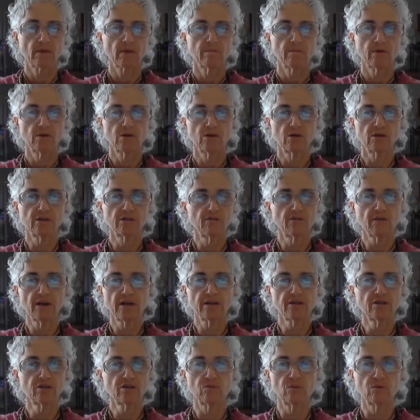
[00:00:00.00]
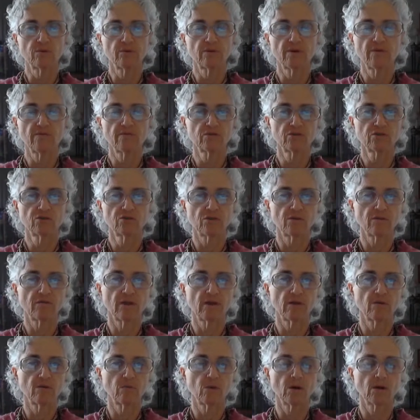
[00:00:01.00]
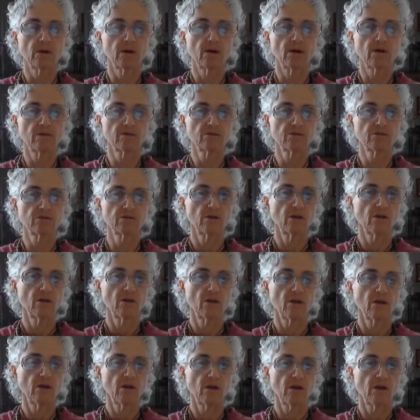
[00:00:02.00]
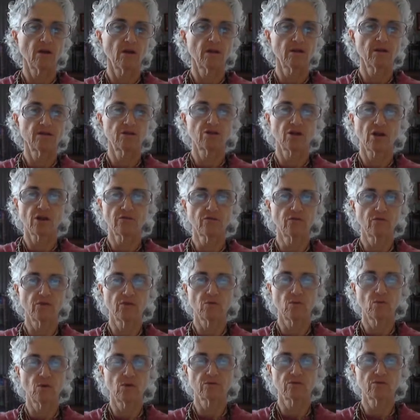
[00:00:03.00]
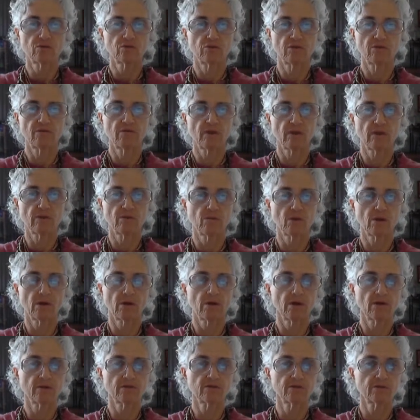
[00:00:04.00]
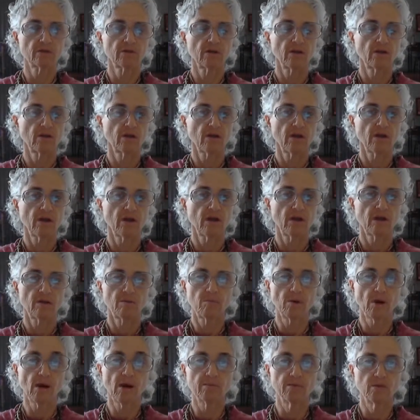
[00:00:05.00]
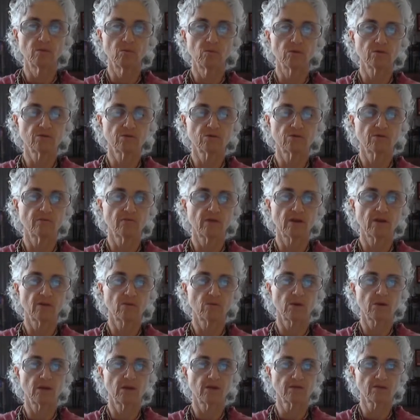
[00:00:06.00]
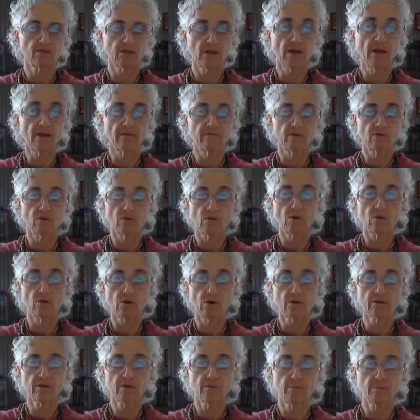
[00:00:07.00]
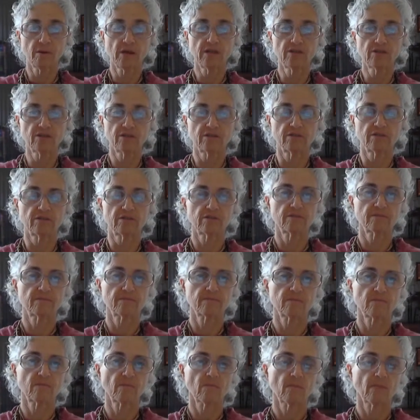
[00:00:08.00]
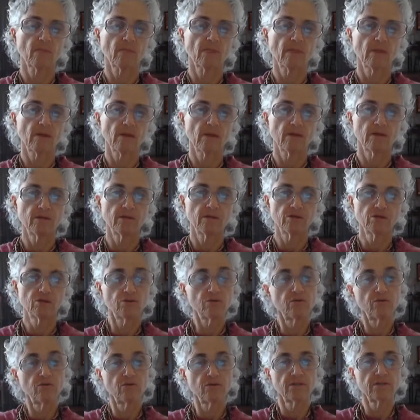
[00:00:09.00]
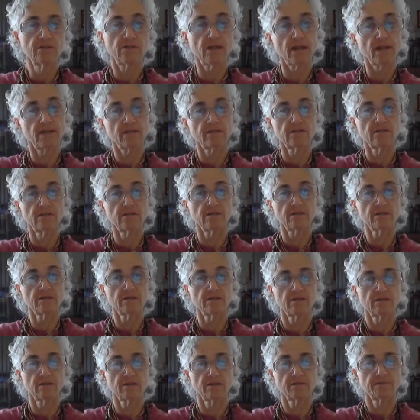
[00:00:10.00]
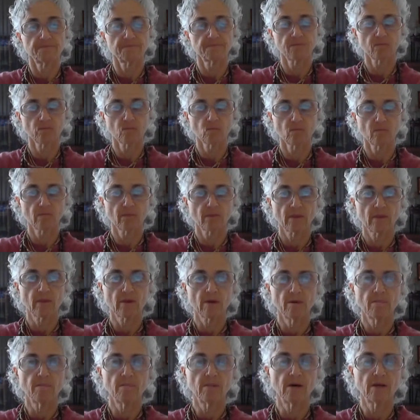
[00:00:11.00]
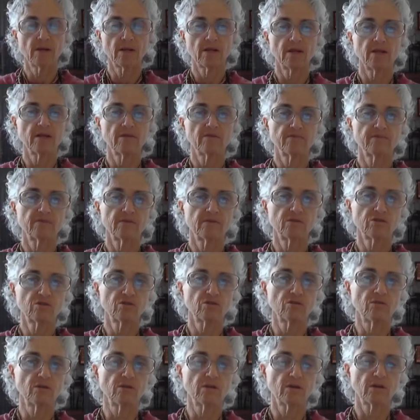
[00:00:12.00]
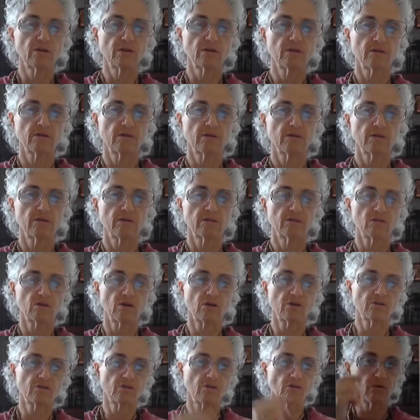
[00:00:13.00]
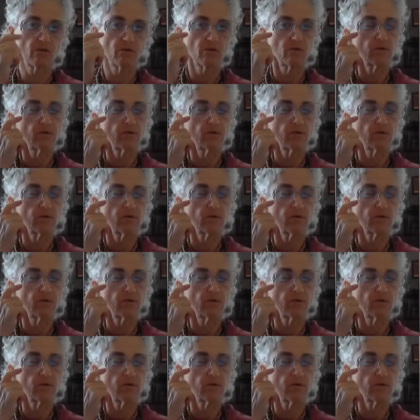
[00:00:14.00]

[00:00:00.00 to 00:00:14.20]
because a Vaishya will never serve anyone else, and a Kshatriya won't serve anyone else, and a Brahmin won't serve anyone else. They have their own occupations. And the Sudras, they assist. But if the Sudra is also